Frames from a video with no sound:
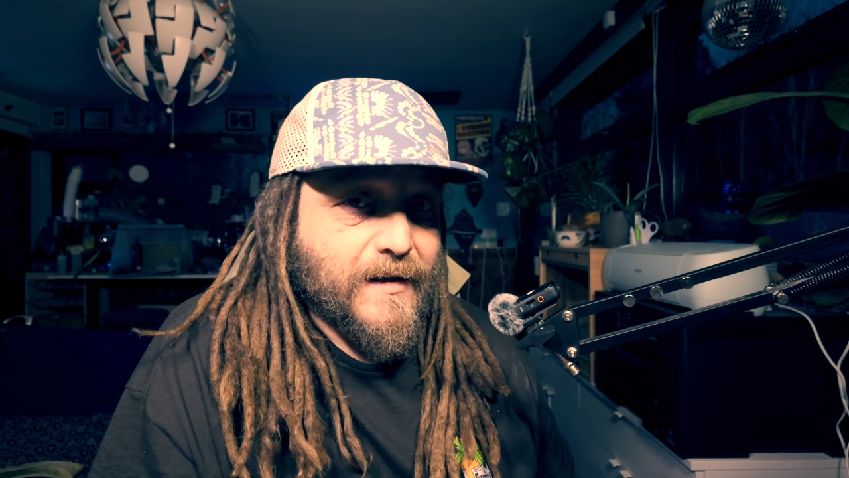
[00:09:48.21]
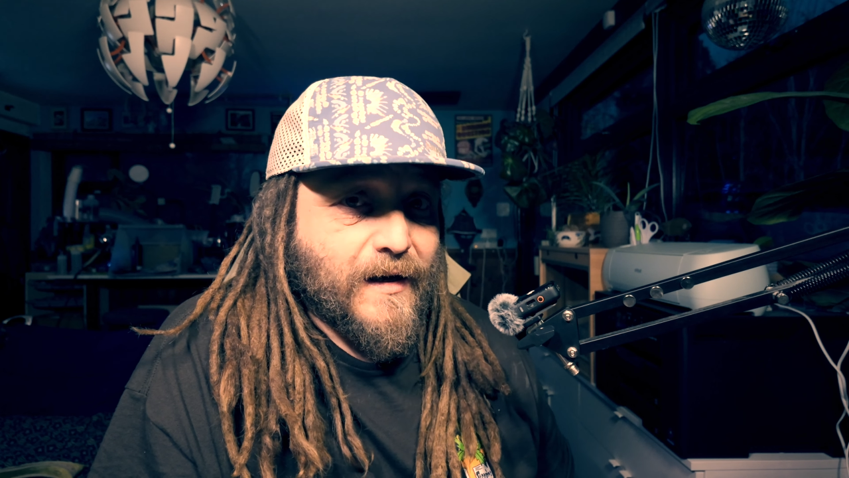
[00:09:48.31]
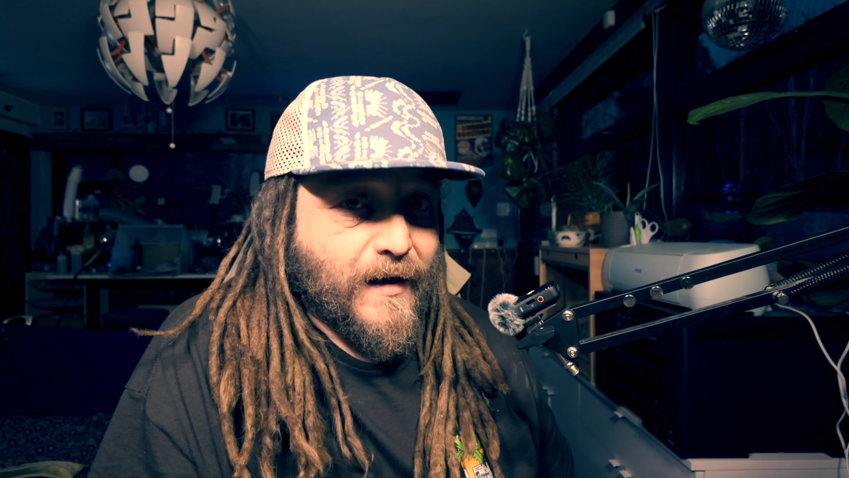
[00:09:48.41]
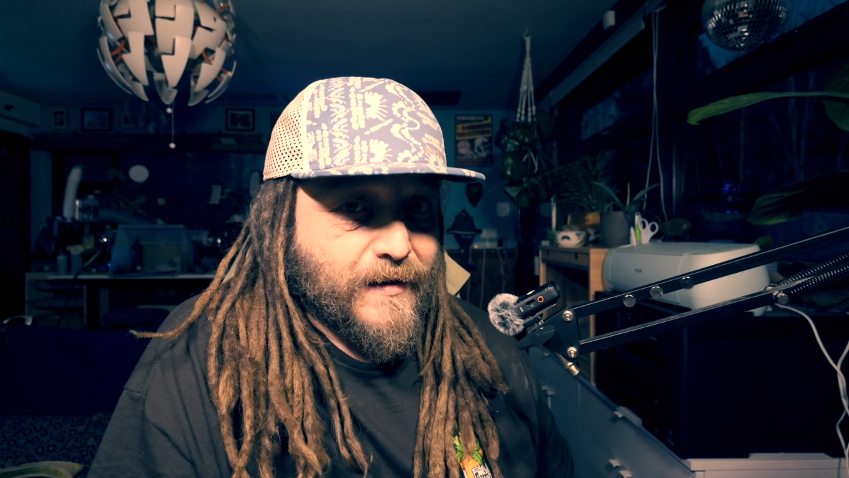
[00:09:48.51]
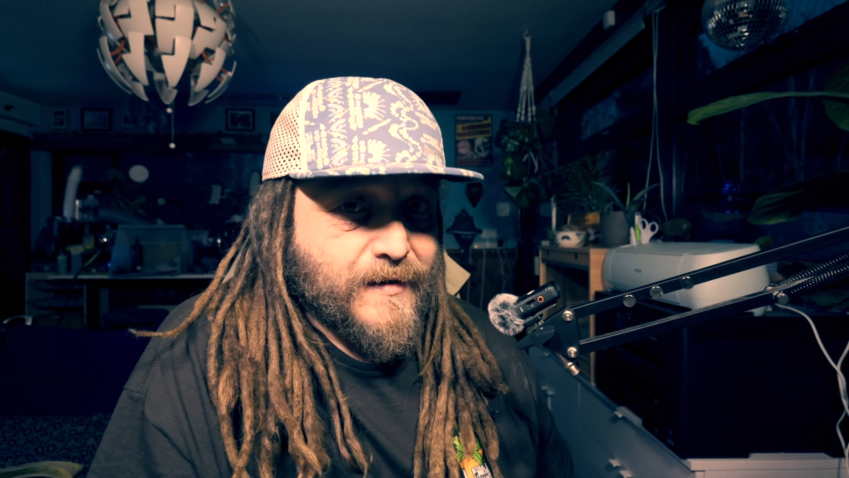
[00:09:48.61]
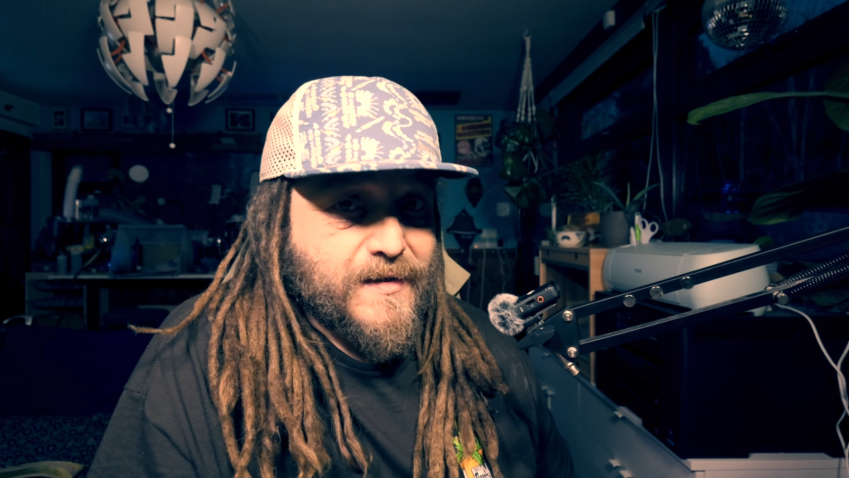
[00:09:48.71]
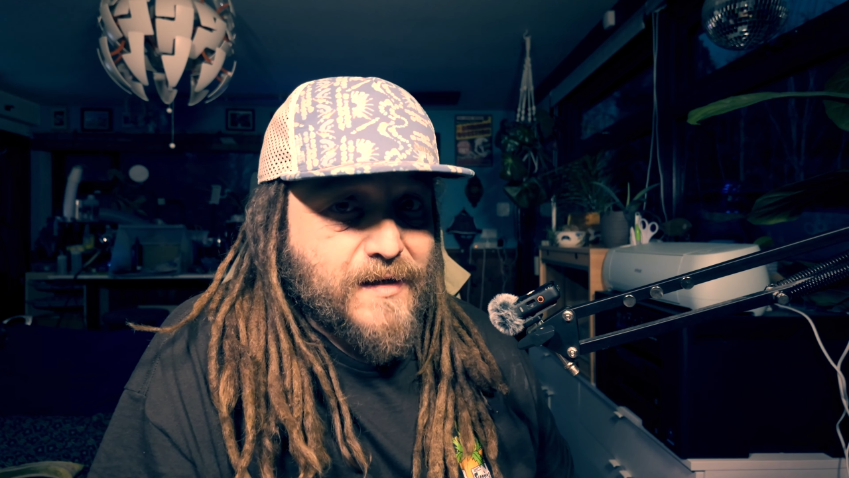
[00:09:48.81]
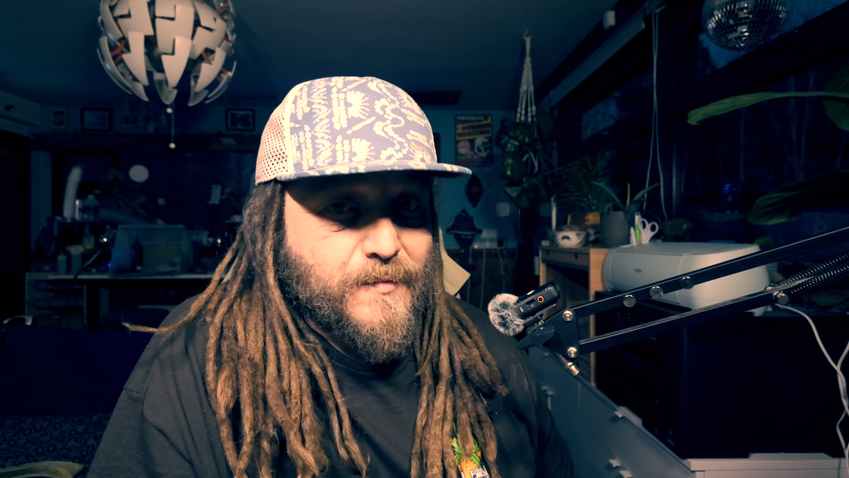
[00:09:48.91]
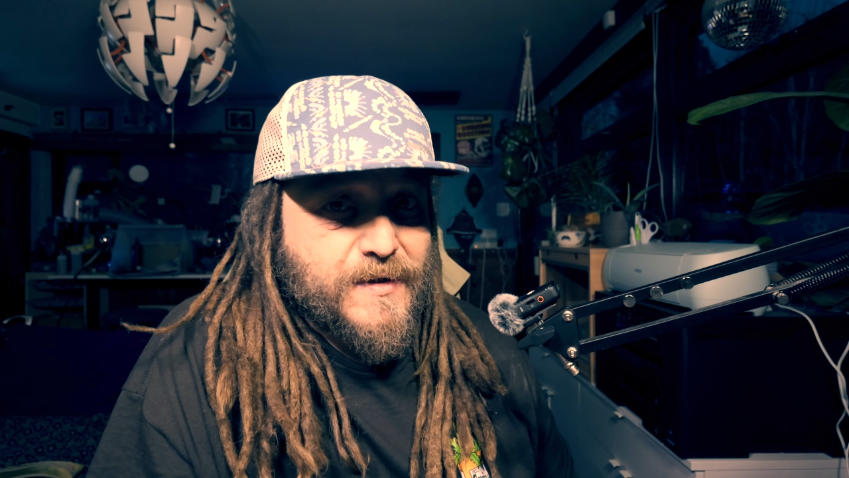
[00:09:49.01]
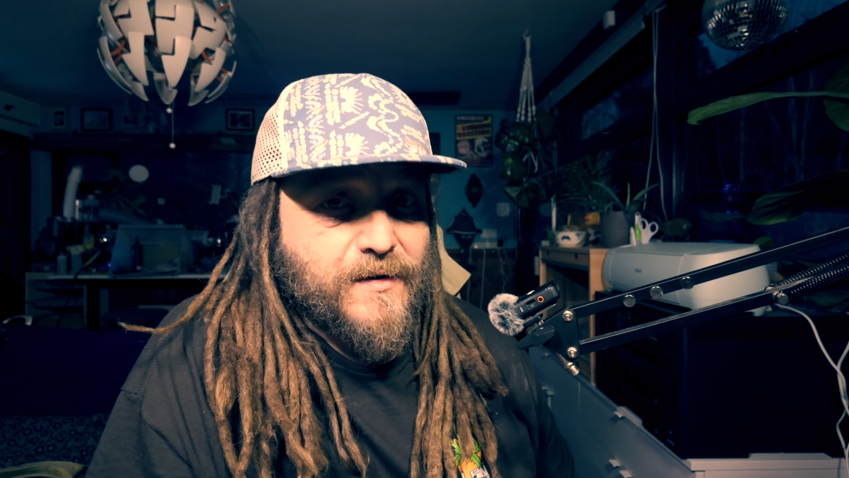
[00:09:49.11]
and this
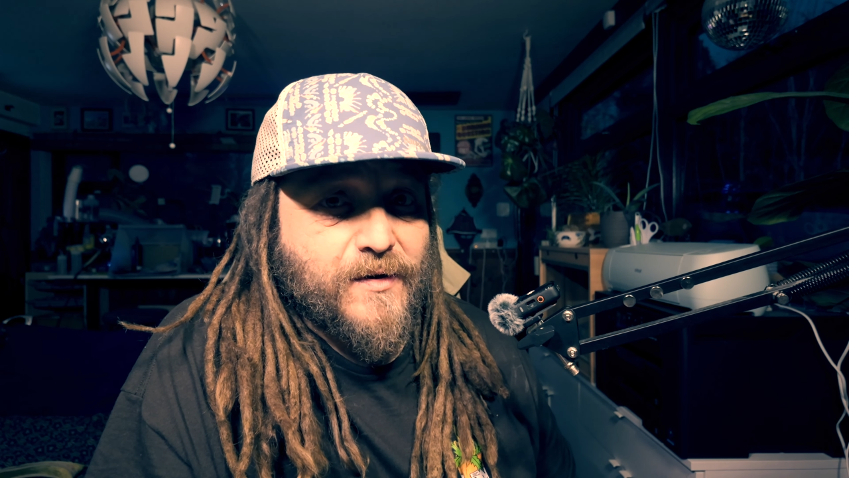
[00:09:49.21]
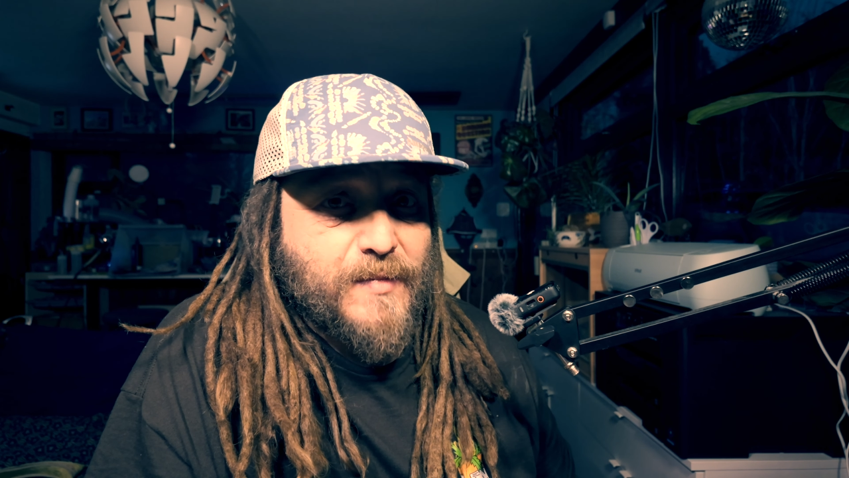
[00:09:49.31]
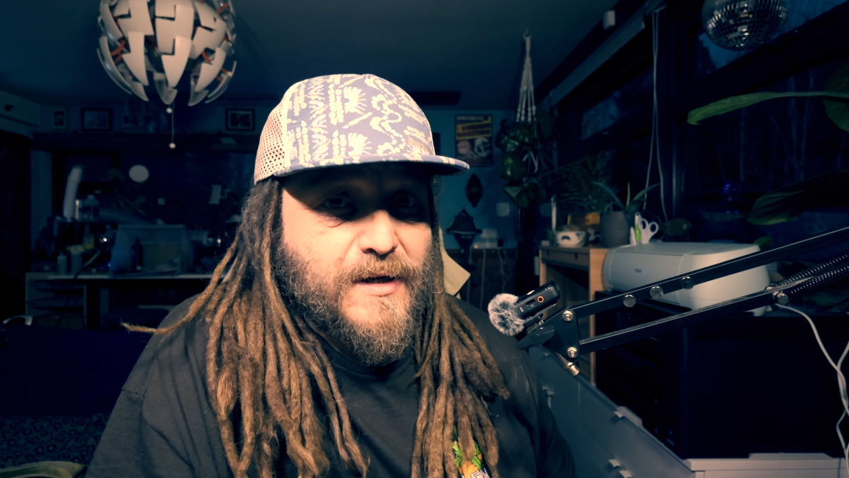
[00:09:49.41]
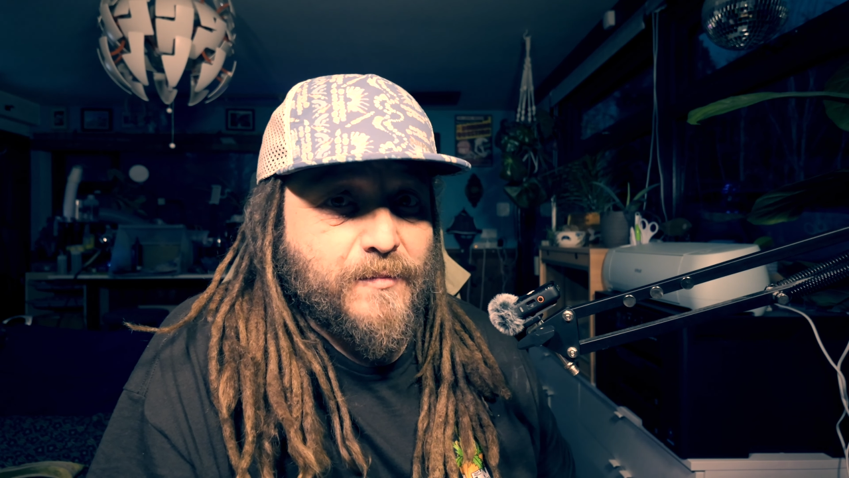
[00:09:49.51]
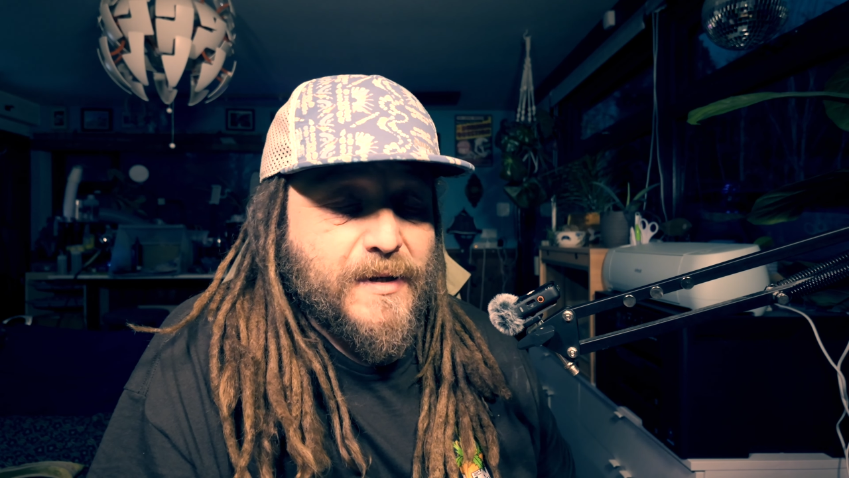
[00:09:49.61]
time it's going to be a